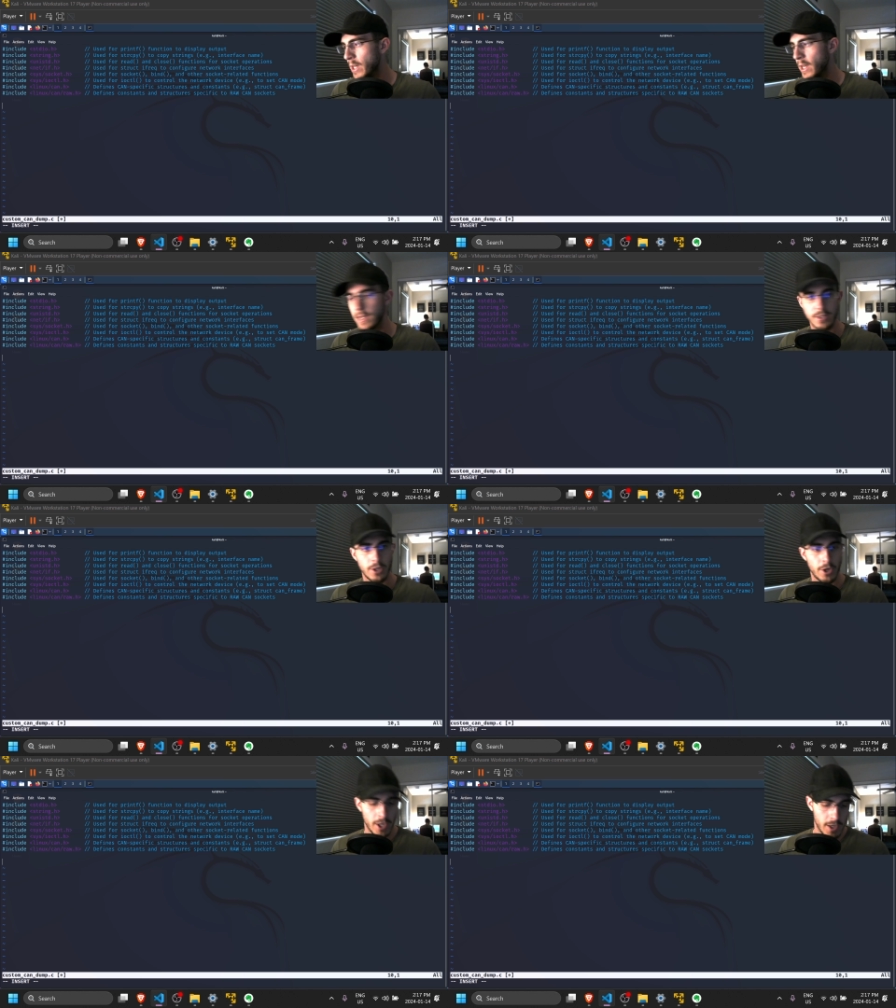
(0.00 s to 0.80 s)
can get
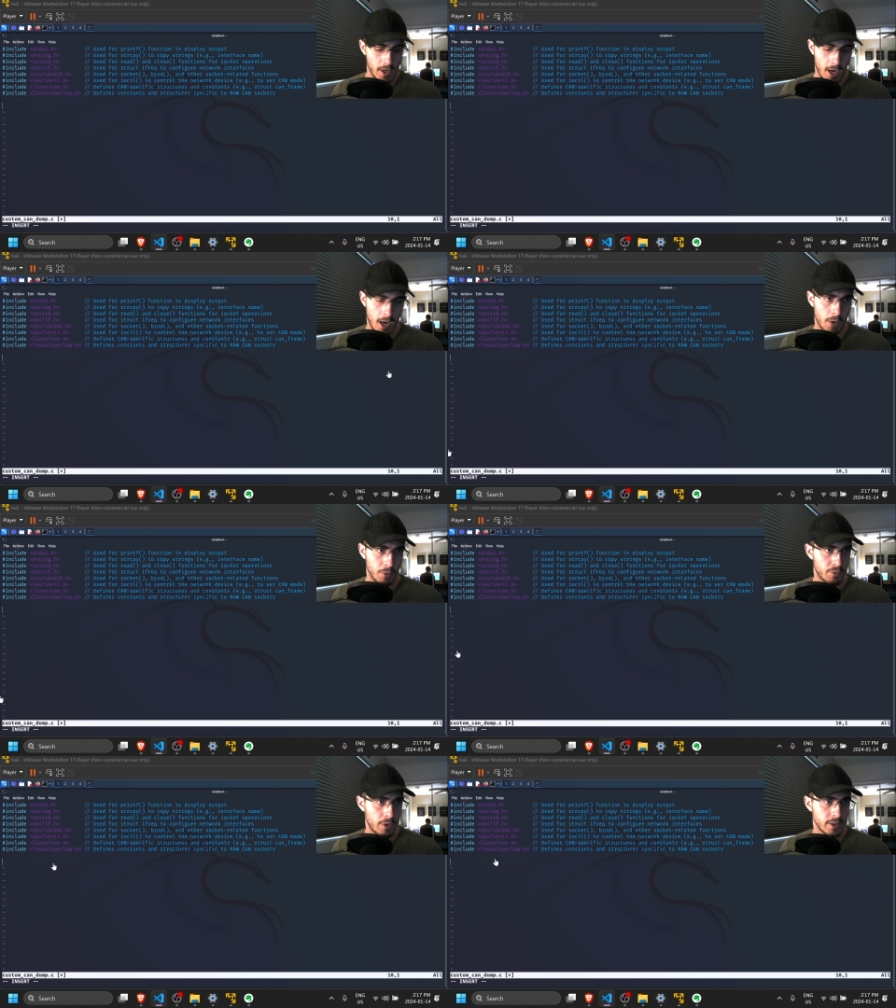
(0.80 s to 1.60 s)
started uh,
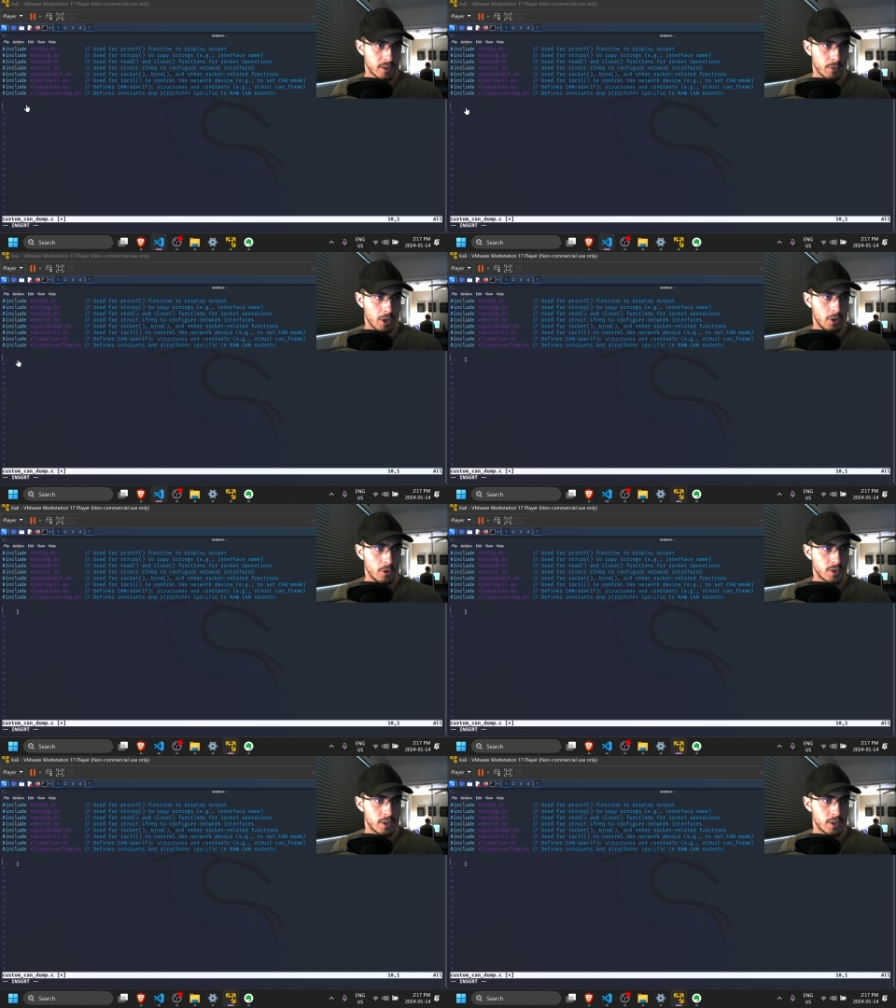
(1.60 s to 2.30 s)
with writing some code.